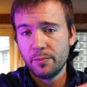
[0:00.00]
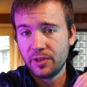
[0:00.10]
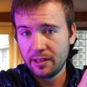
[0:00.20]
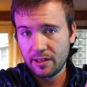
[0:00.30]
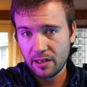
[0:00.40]

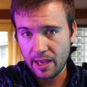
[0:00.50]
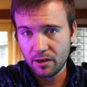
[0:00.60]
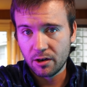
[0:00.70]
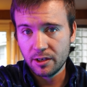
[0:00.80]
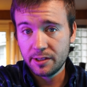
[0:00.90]
The
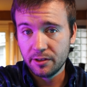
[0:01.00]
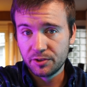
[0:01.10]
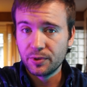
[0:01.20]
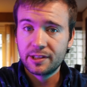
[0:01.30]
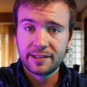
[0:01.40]
AR deals
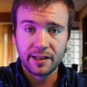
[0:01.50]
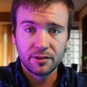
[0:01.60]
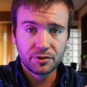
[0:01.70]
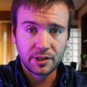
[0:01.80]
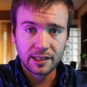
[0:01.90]
with
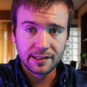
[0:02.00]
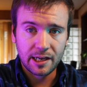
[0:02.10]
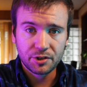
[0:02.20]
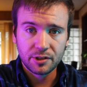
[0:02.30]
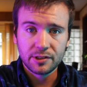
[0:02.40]
sales
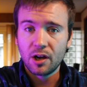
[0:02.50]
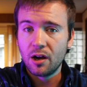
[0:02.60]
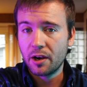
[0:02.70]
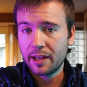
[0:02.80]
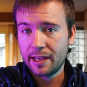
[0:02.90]
transactions
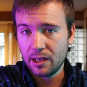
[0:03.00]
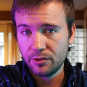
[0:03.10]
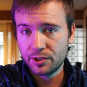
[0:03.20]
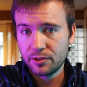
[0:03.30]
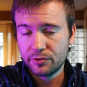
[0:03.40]
on
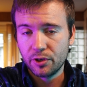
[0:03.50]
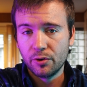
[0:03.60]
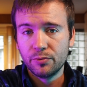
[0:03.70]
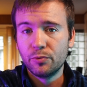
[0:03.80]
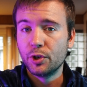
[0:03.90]
account,
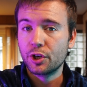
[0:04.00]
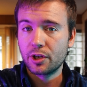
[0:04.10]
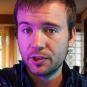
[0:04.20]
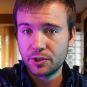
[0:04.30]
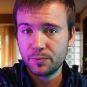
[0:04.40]
so your
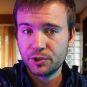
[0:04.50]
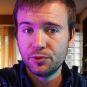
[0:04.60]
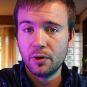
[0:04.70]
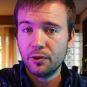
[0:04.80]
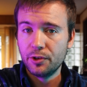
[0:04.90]
customers
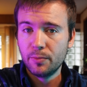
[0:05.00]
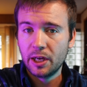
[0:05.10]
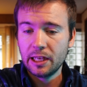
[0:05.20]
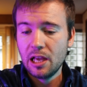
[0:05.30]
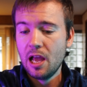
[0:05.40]
who owe you
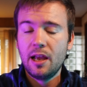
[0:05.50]
money.